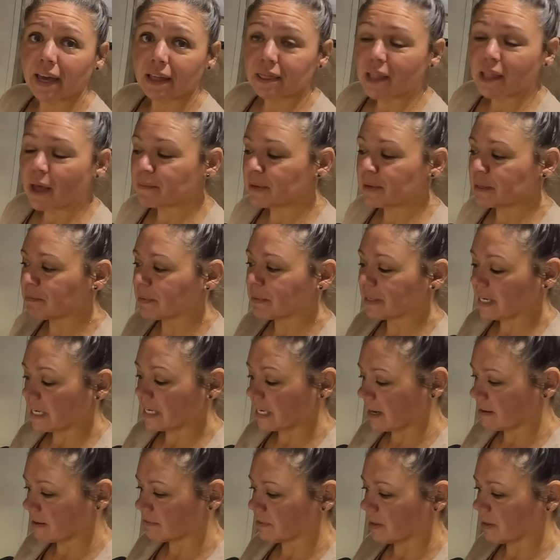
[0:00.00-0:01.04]
lemon, but I
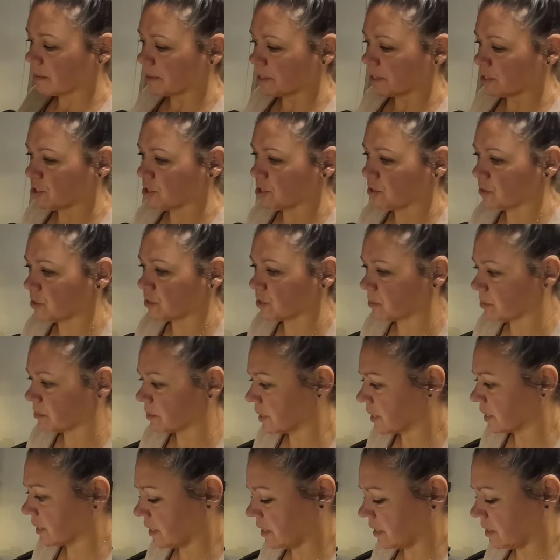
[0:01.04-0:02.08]
have lemon juice, so we're
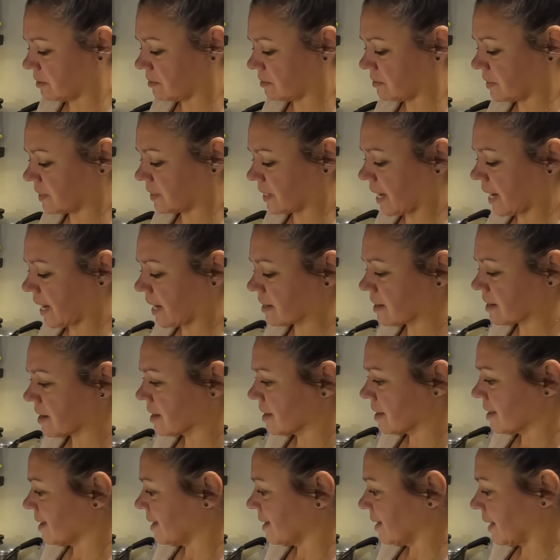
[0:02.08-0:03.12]
going to use that.
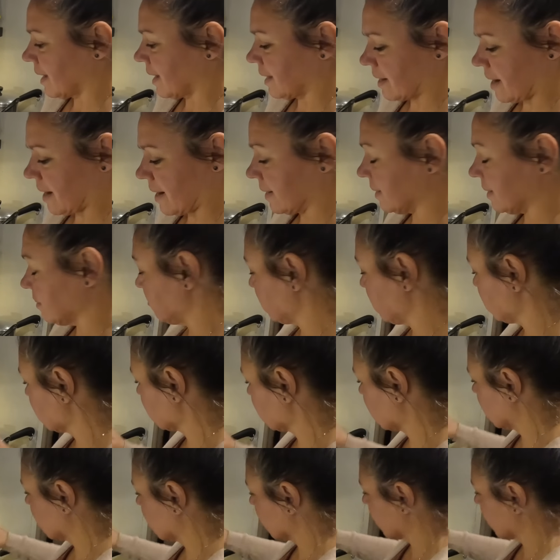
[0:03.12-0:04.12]
And I am just going to